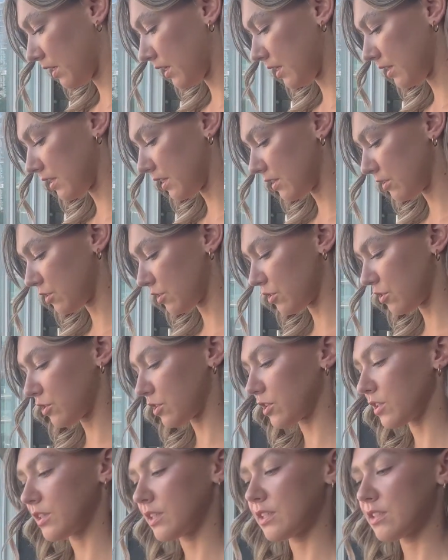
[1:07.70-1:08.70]
And then to
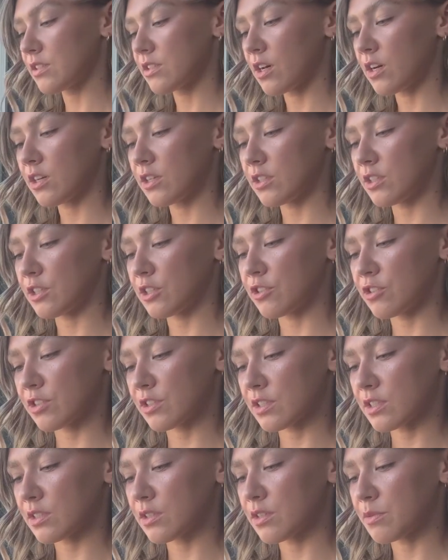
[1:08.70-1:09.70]
turn this on, you're
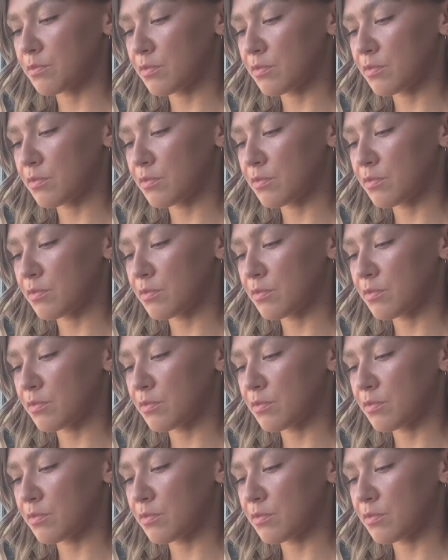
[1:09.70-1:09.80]
just gonna